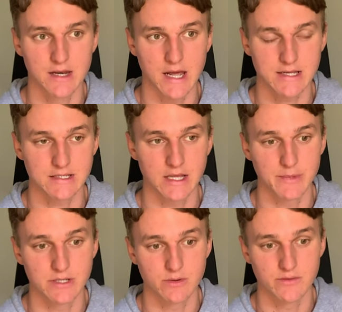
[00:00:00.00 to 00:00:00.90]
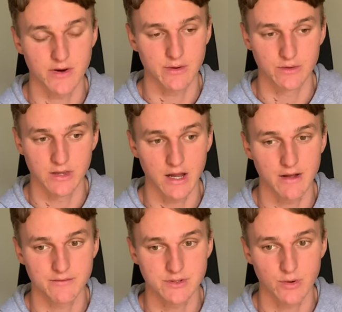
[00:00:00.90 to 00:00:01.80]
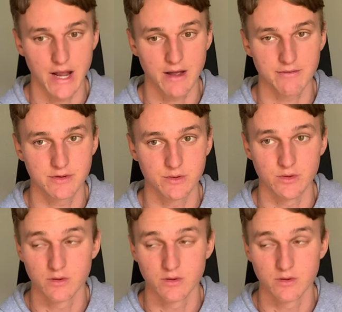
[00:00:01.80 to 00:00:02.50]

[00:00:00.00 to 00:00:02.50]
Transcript: hasn't led me to a very good life. So I have to